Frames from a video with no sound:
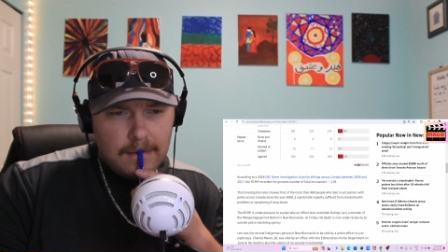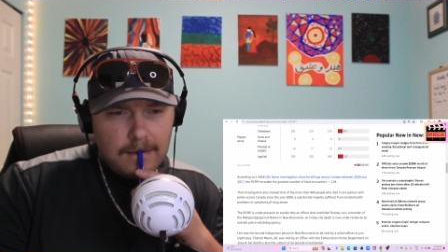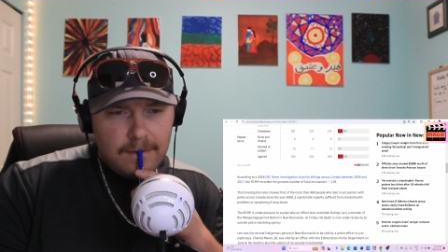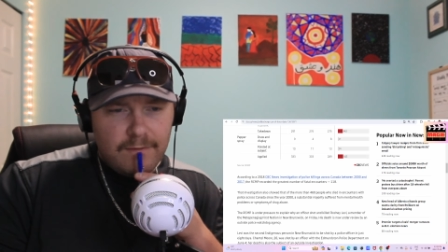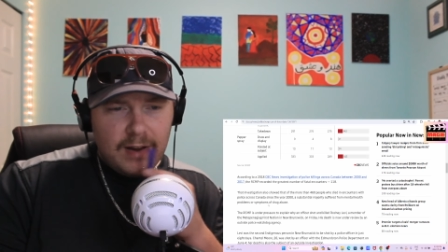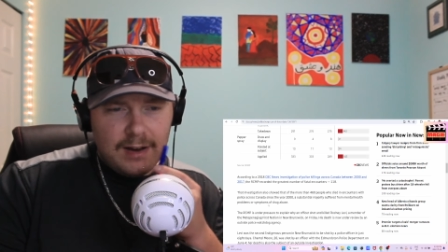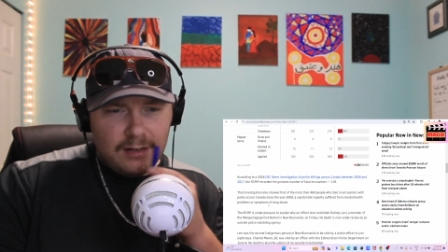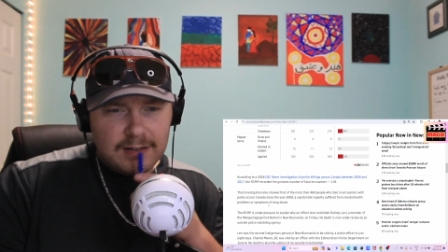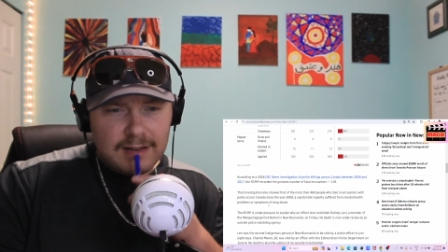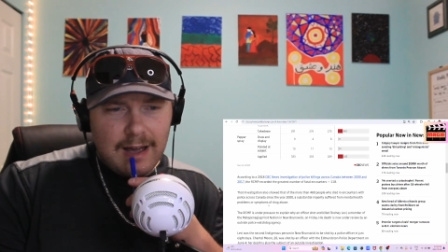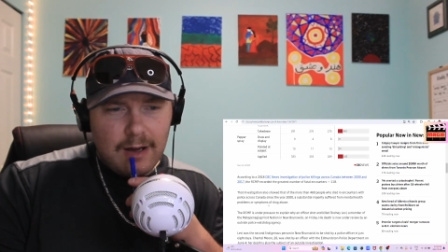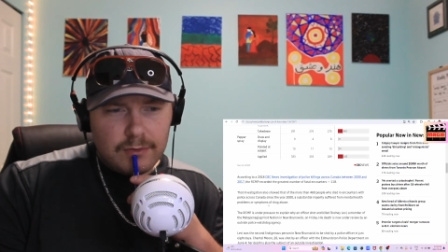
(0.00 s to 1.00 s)
fatal
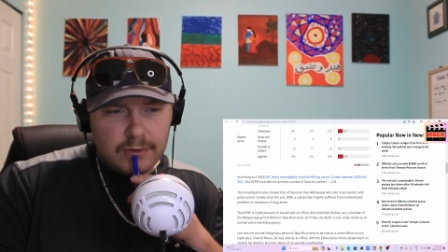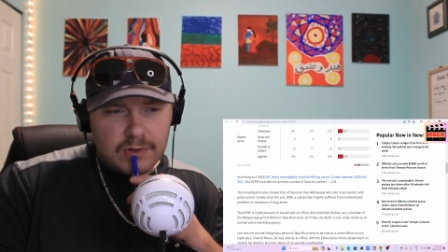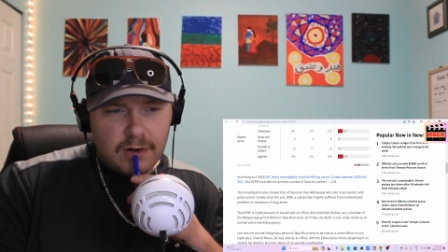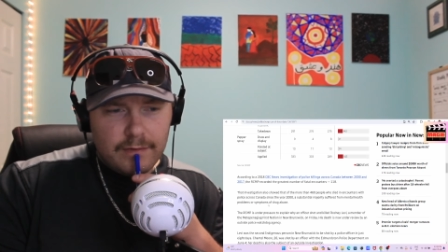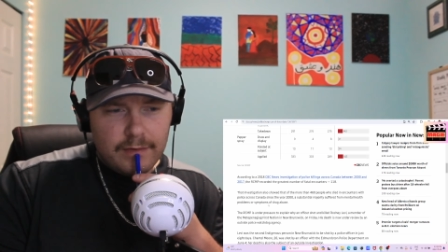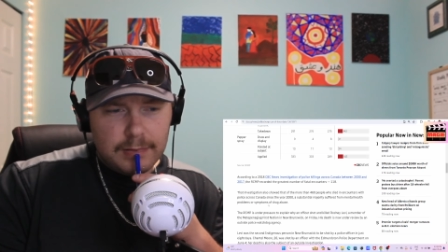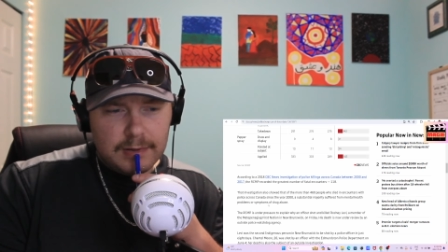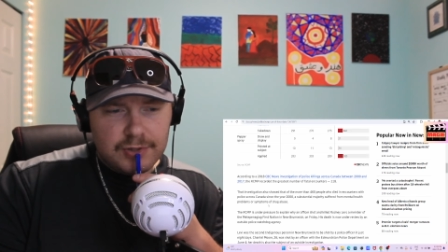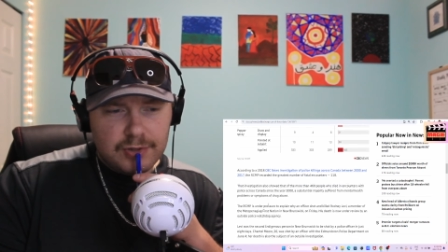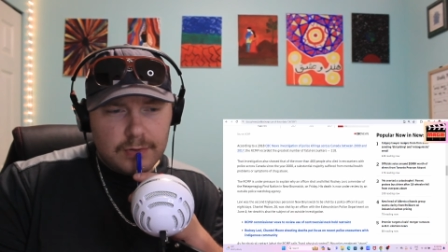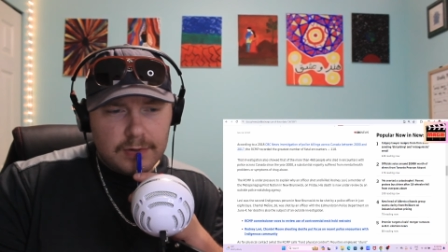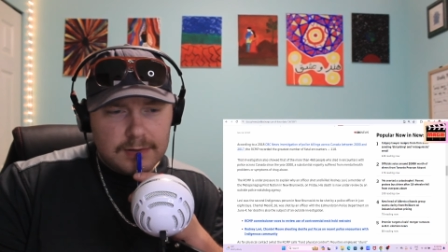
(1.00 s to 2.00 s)
encounters, not even police
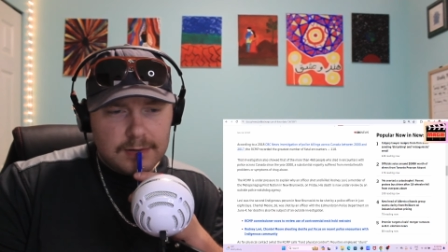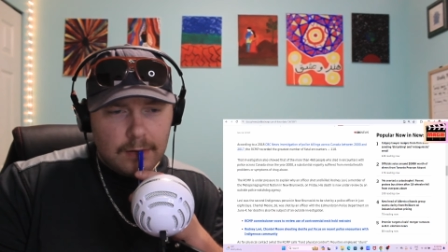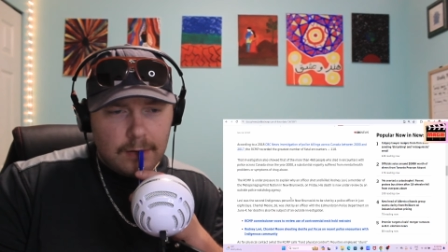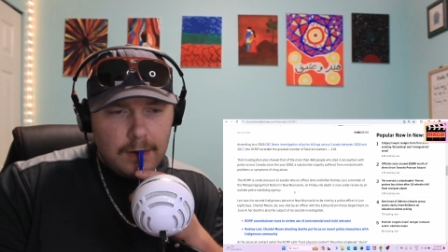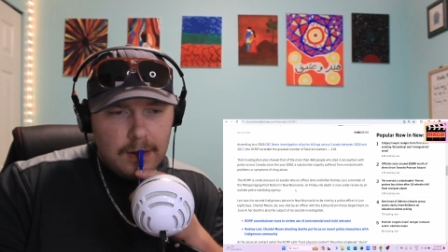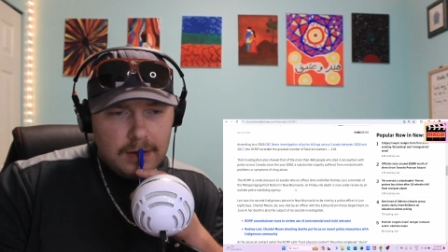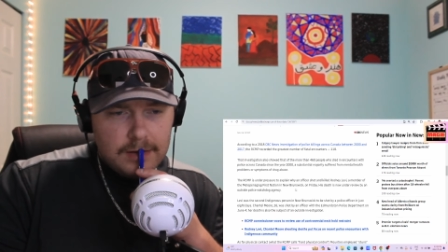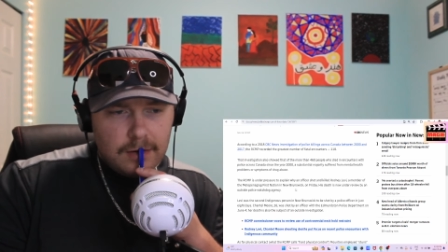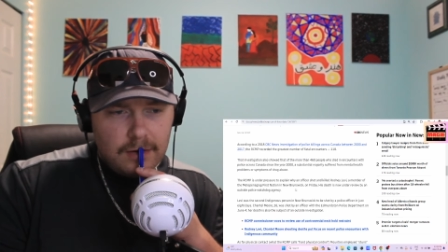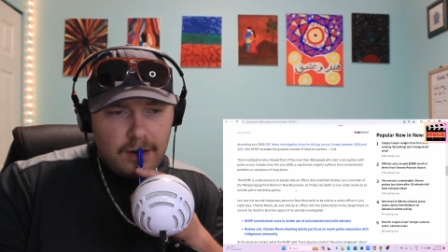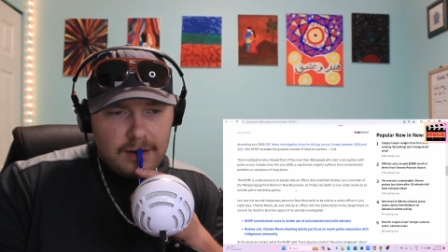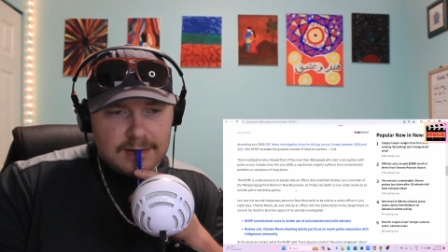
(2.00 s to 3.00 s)
shootings. So a
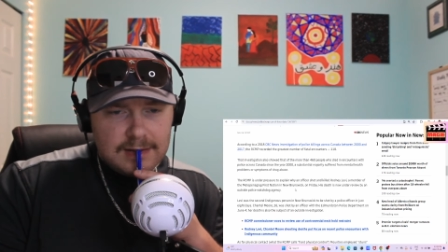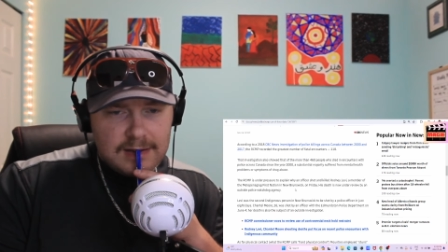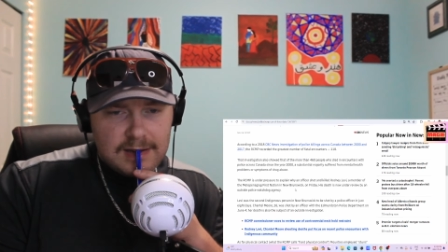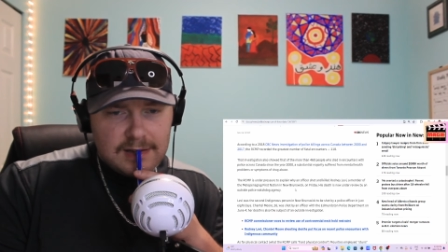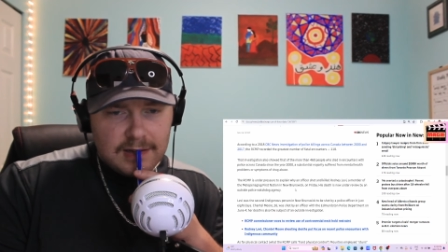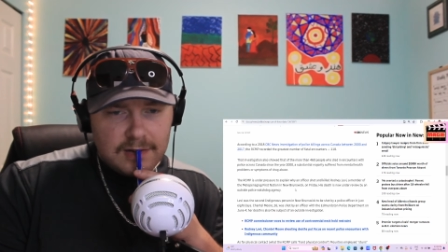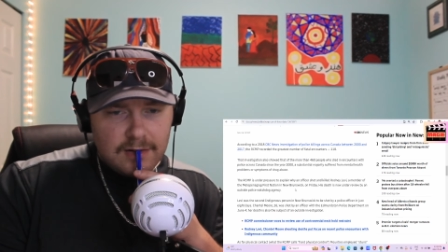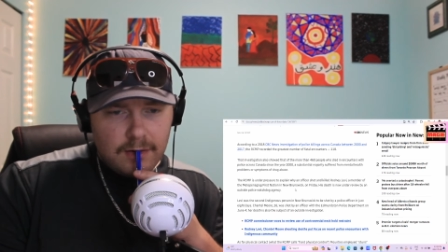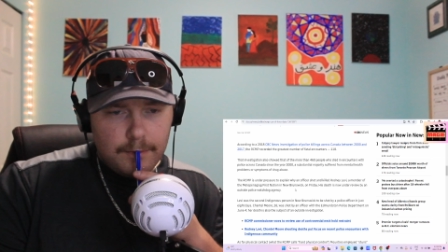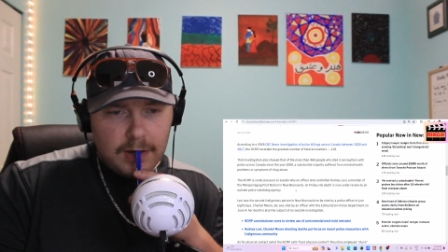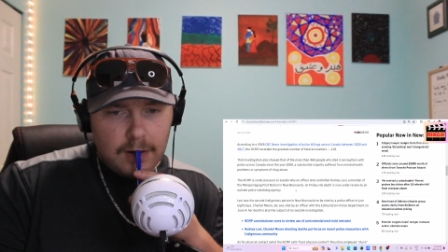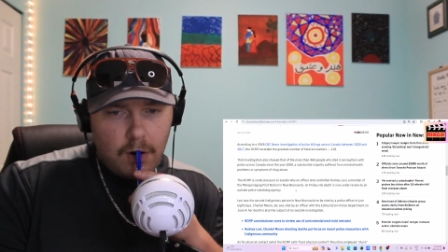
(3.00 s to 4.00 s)
lot of the statistics are a
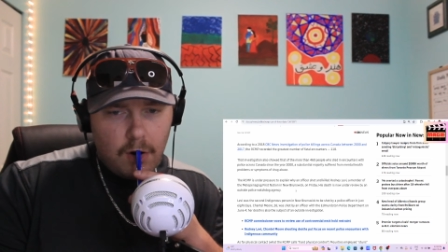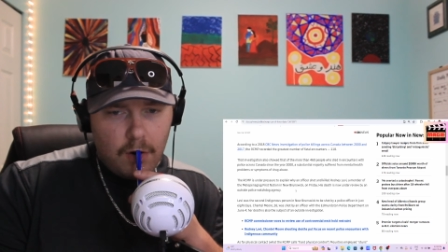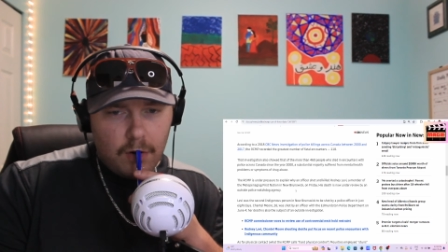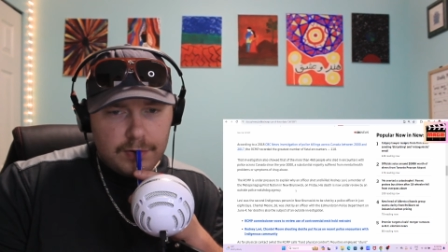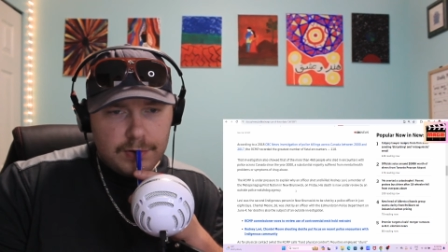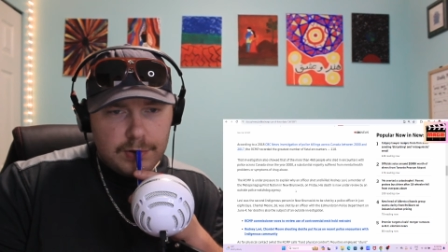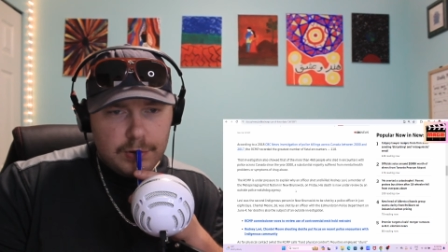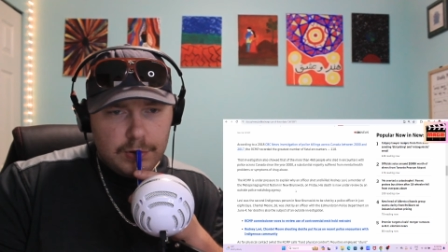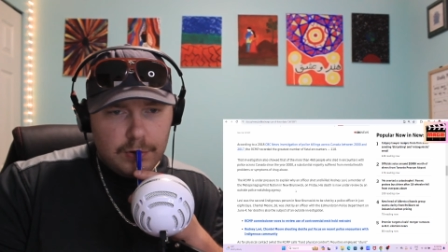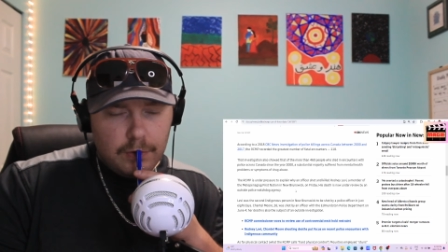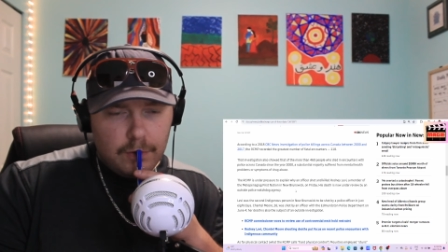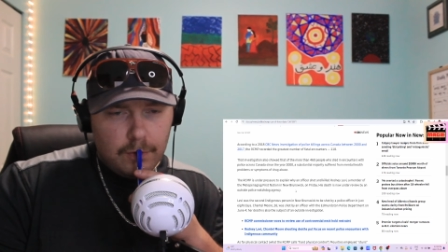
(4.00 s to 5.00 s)
bit hard
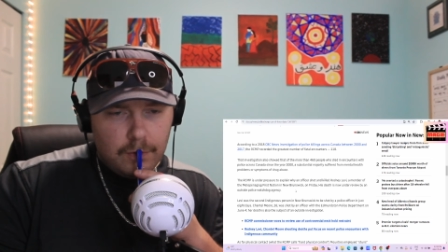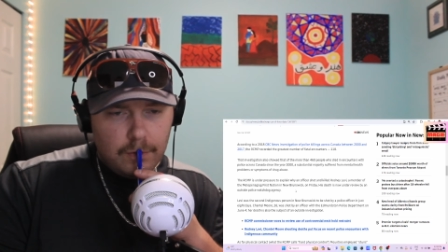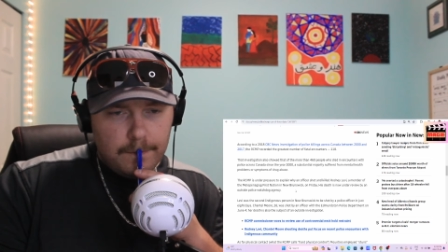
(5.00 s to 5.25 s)
to